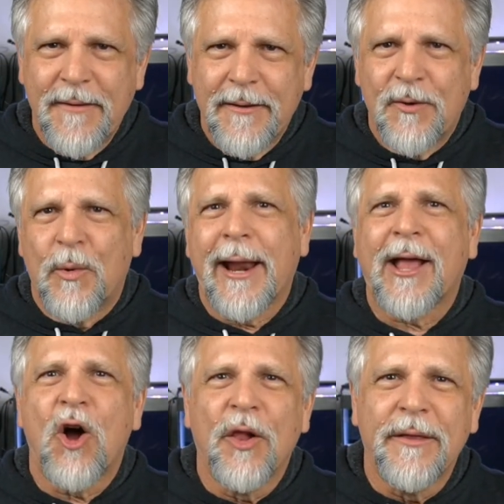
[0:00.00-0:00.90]
what I
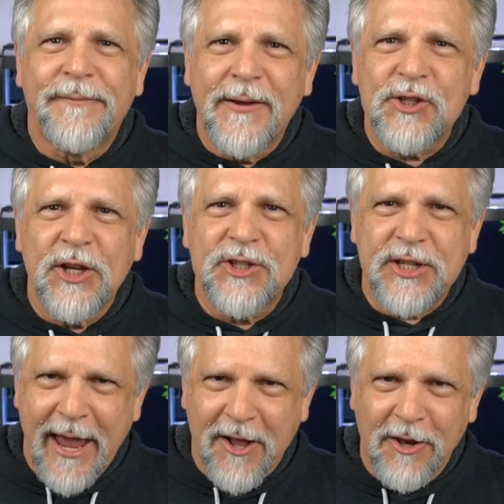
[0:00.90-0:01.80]
call the fishless
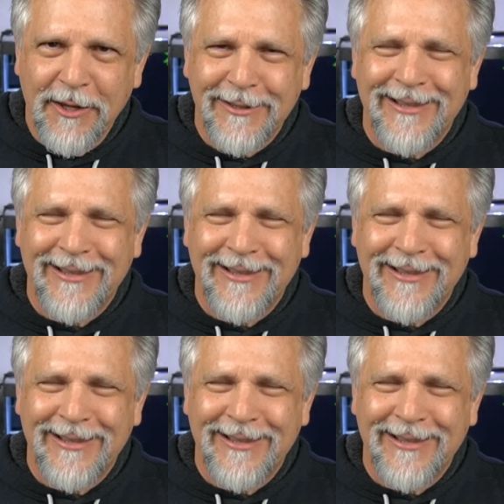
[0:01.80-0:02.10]
cycle.